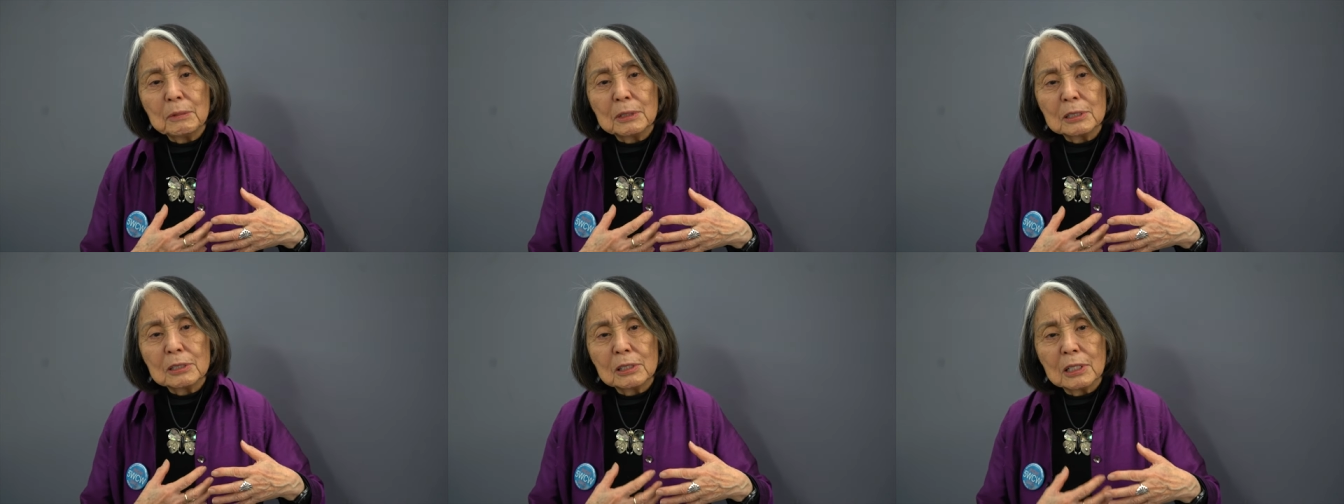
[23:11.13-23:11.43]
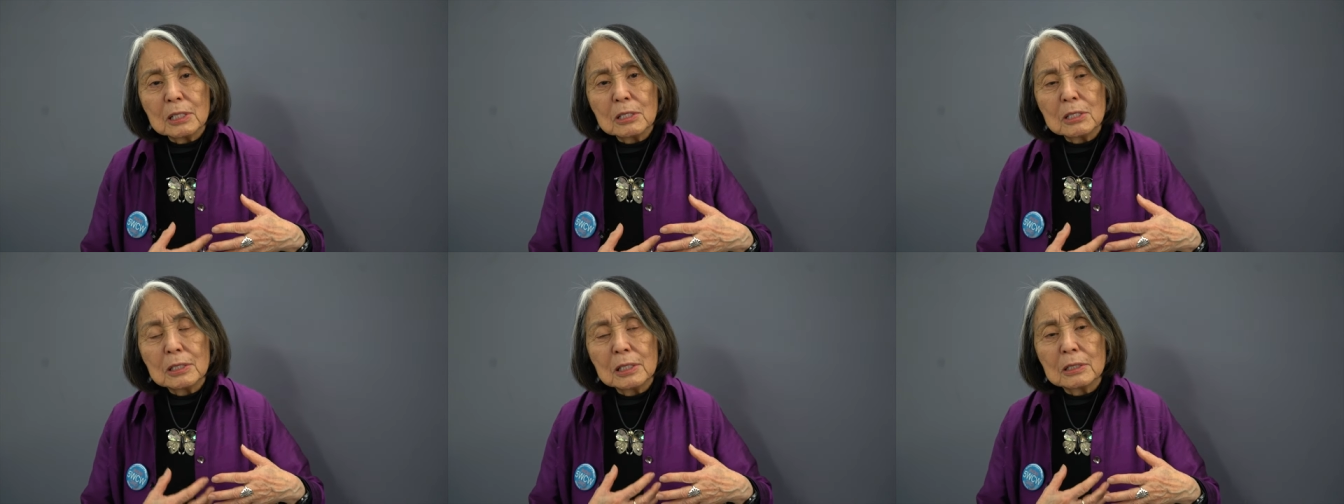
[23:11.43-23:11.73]

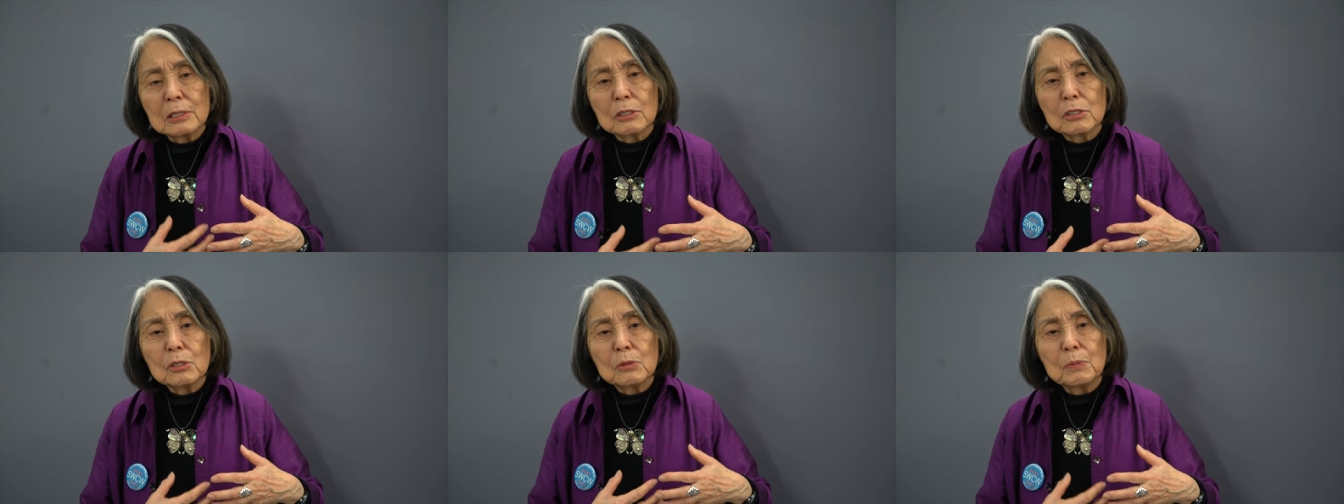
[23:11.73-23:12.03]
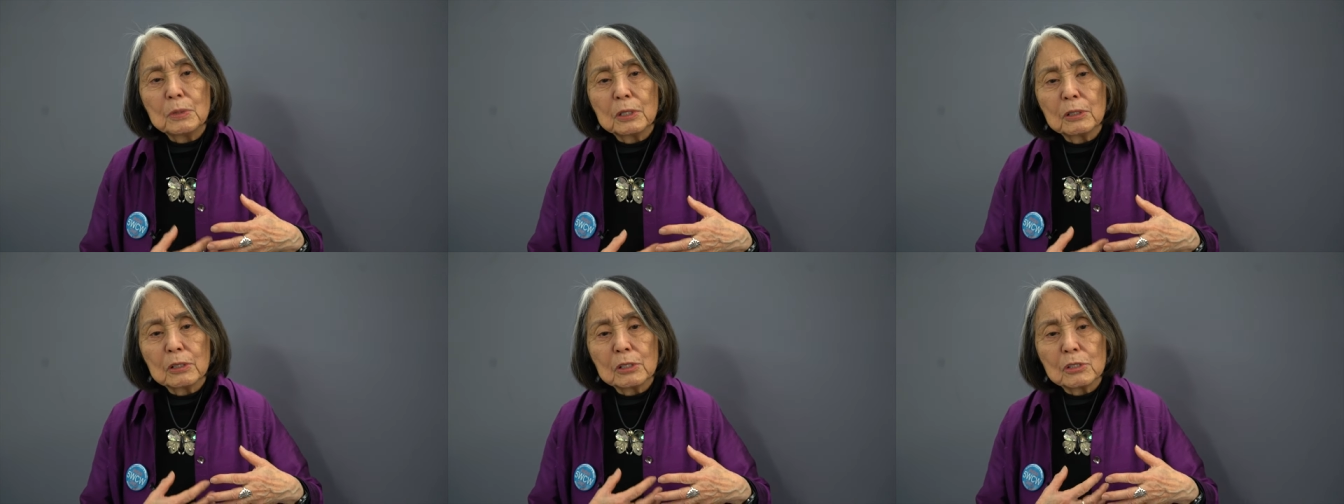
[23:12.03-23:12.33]
essentially as a
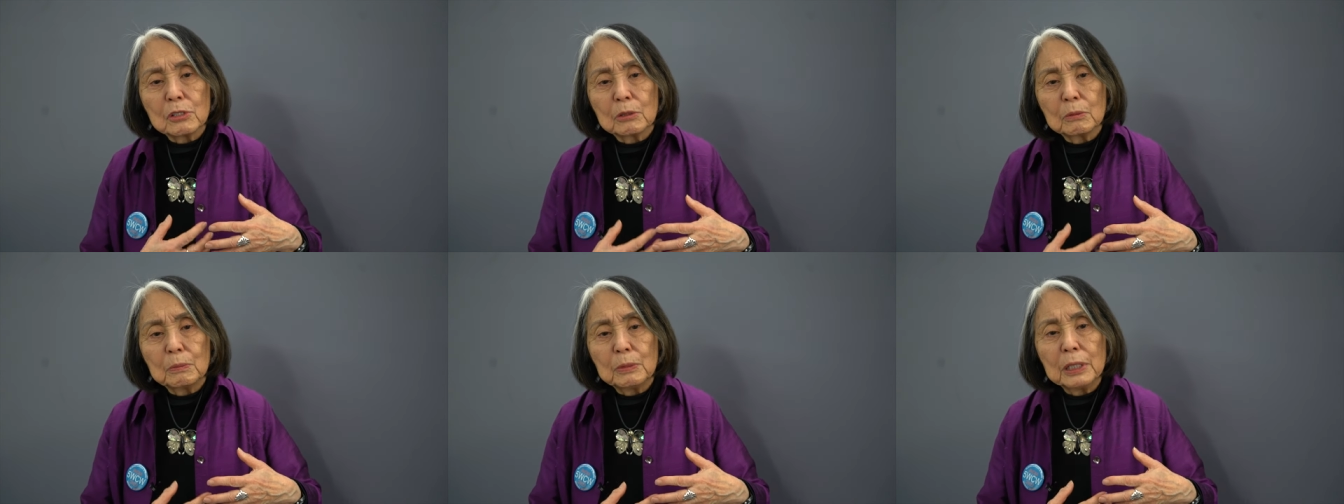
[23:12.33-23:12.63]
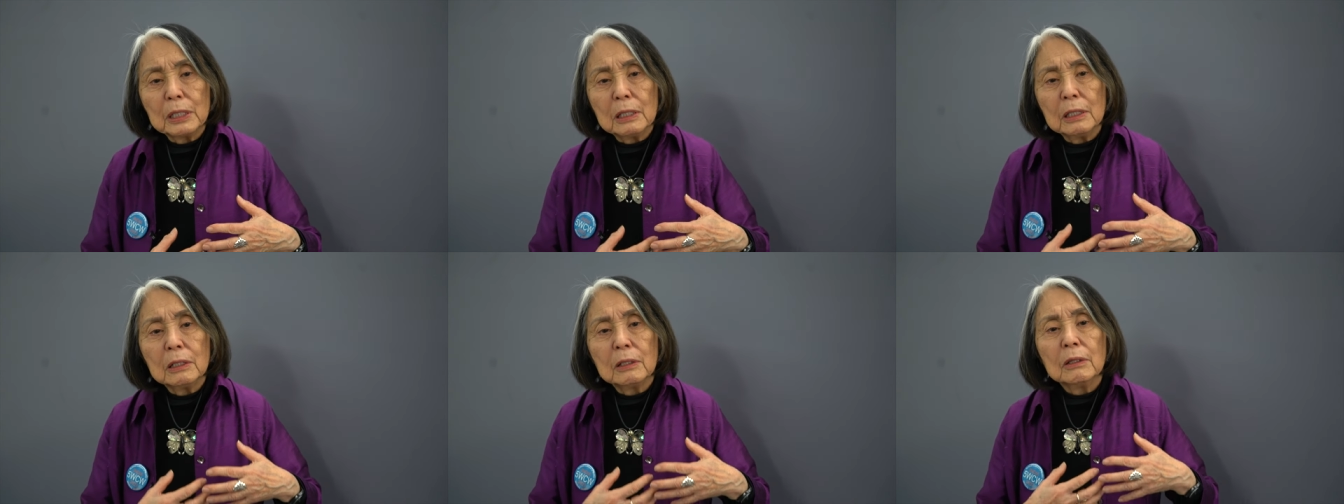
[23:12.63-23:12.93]
spiritual
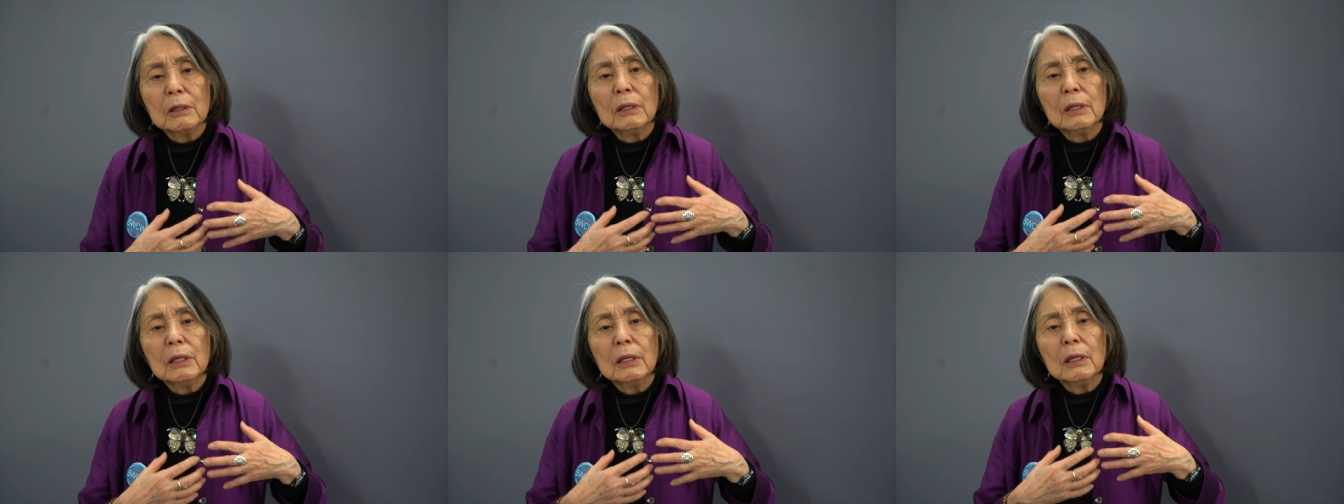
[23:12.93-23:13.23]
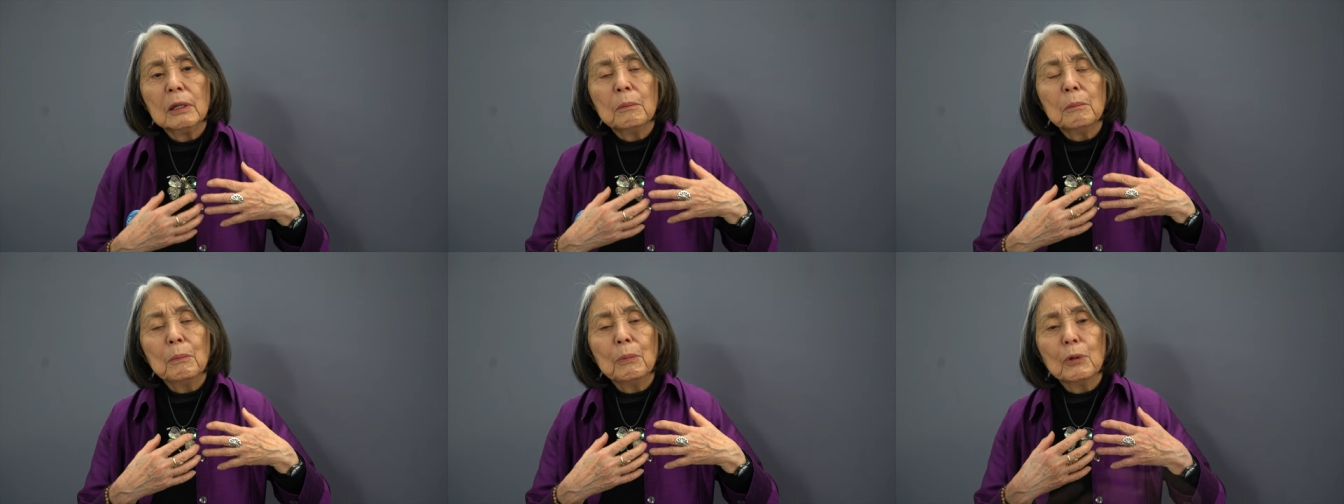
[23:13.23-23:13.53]
being
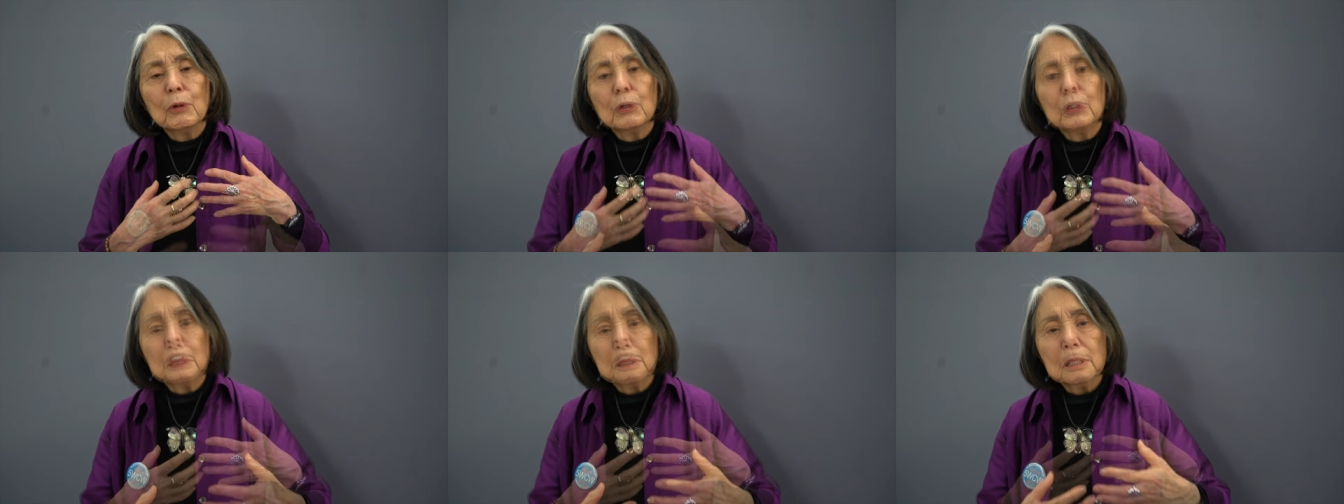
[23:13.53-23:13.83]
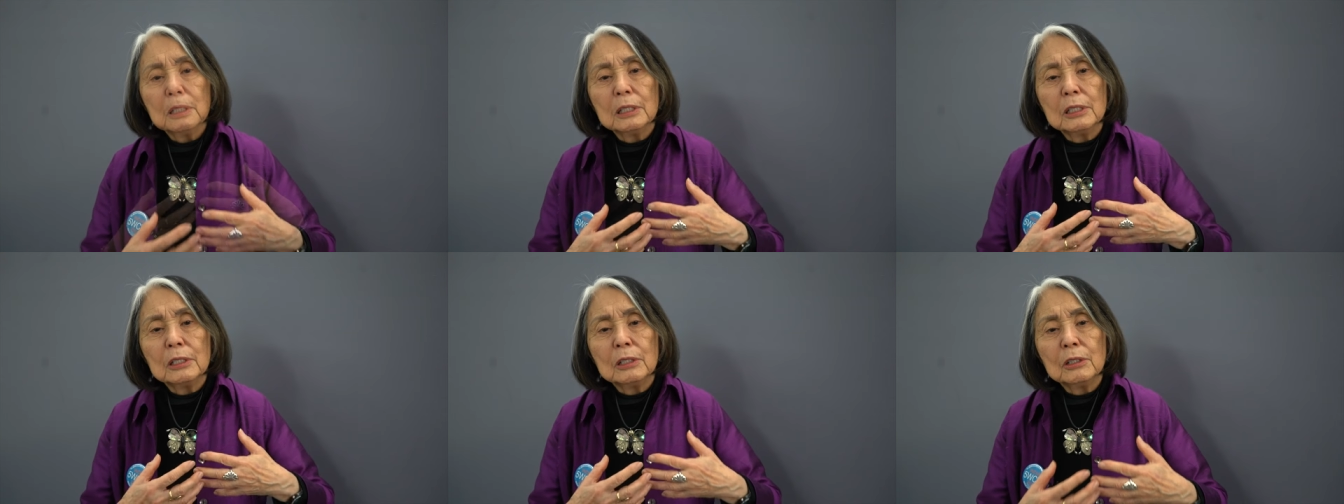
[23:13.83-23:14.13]
born
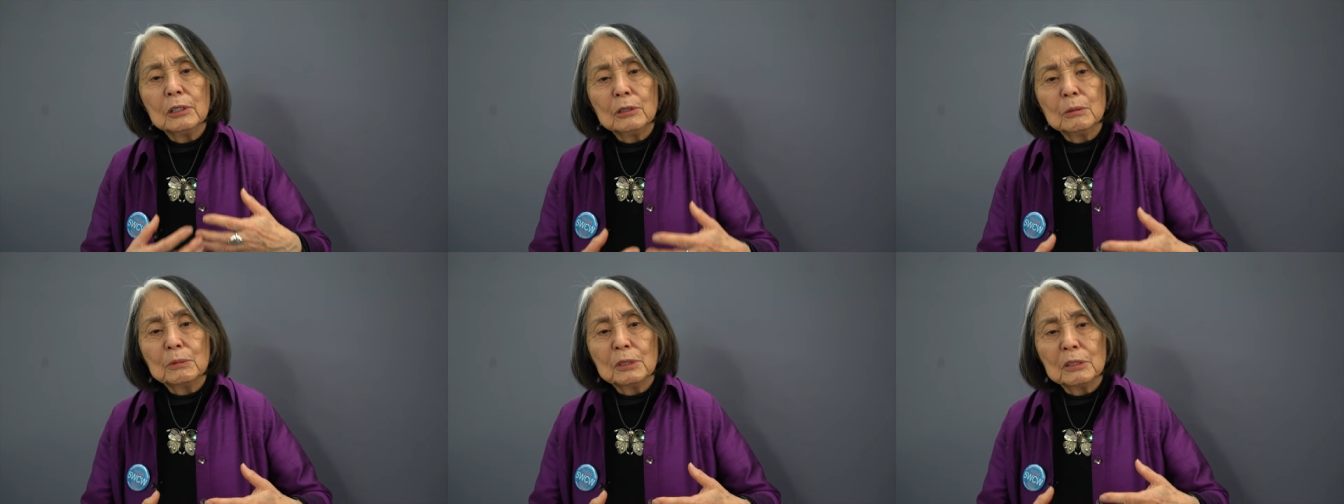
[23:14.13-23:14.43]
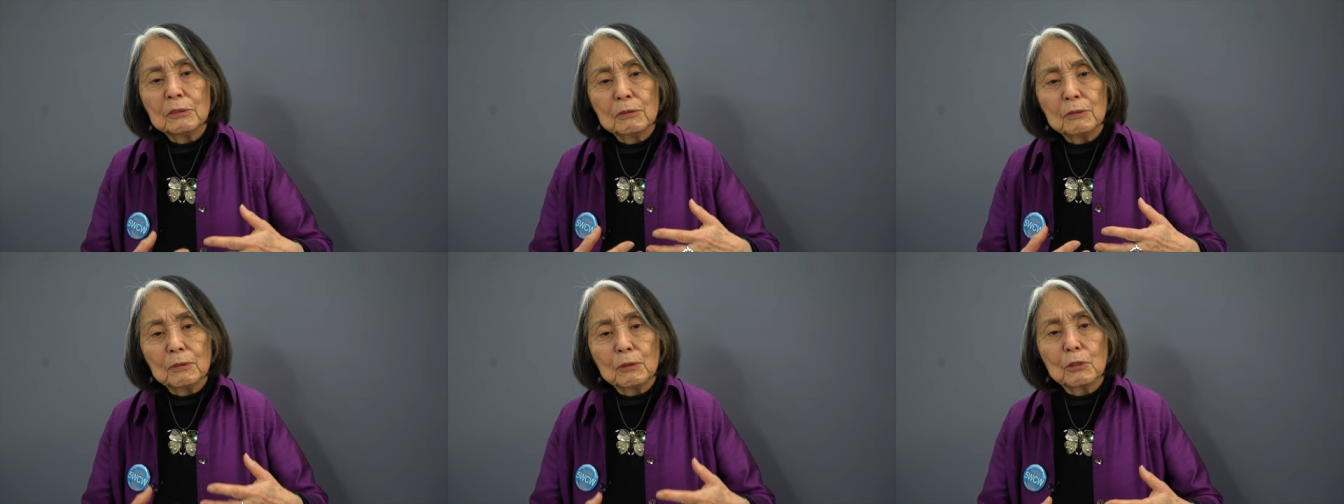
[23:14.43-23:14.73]
into
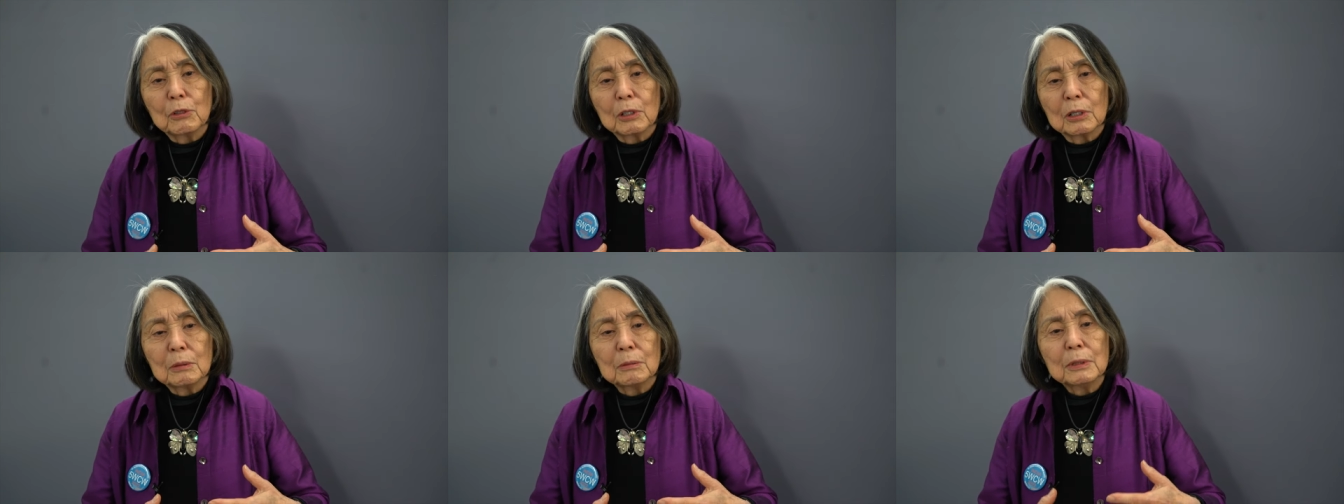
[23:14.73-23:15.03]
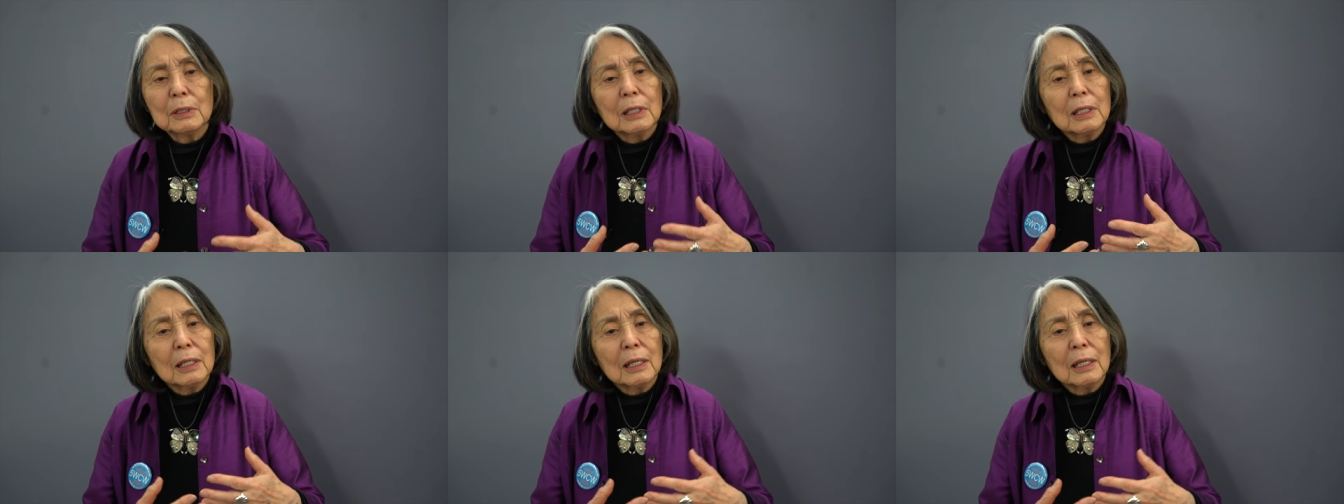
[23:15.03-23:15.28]
human form.